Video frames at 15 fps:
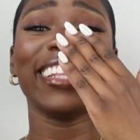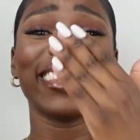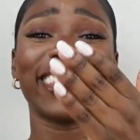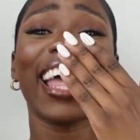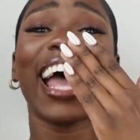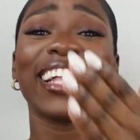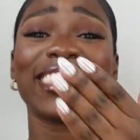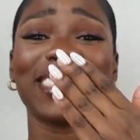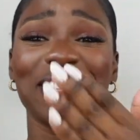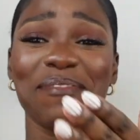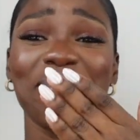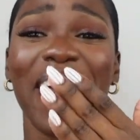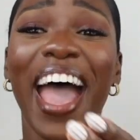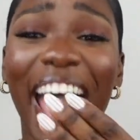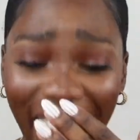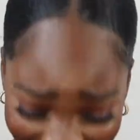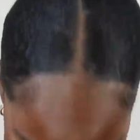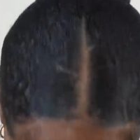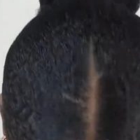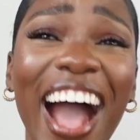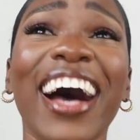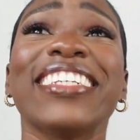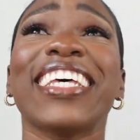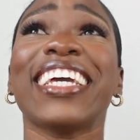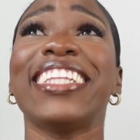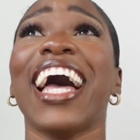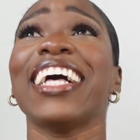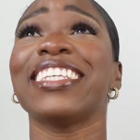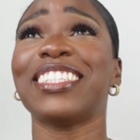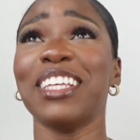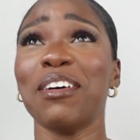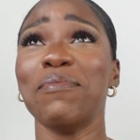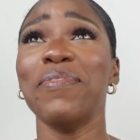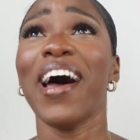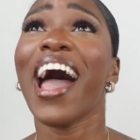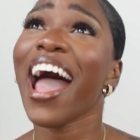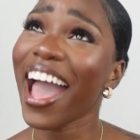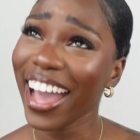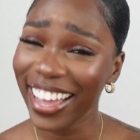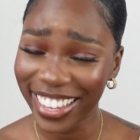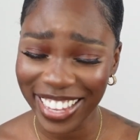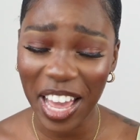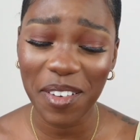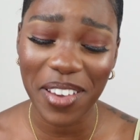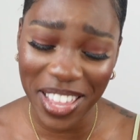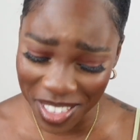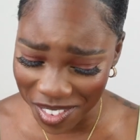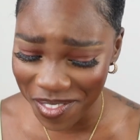that's the bag. I was like, that's the bag. Give me the